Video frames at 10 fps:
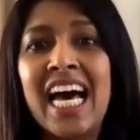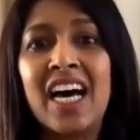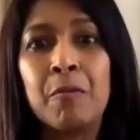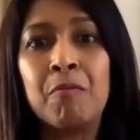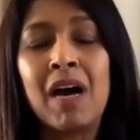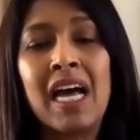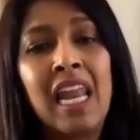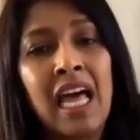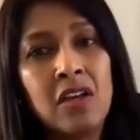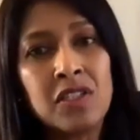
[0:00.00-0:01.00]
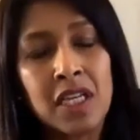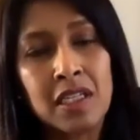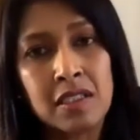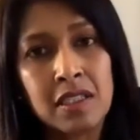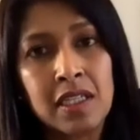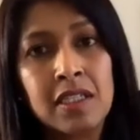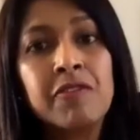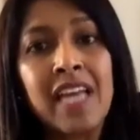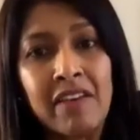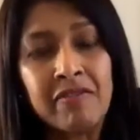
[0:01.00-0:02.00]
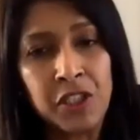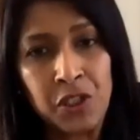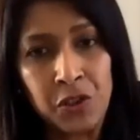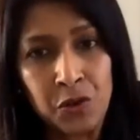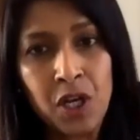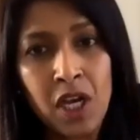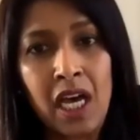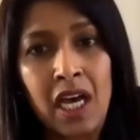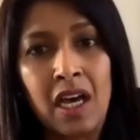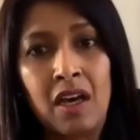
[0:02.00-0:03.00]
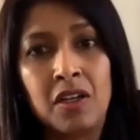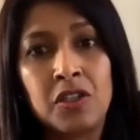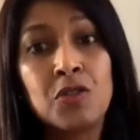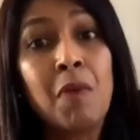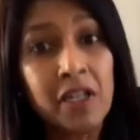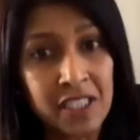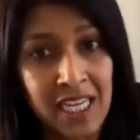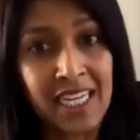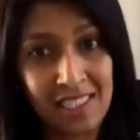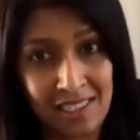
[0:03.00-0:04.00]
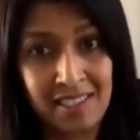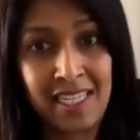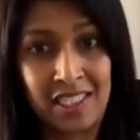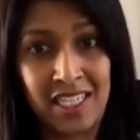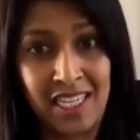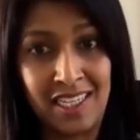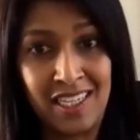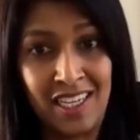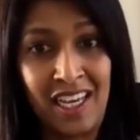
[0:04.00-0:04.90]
um, allows us a different avenue uh, to monetize next year.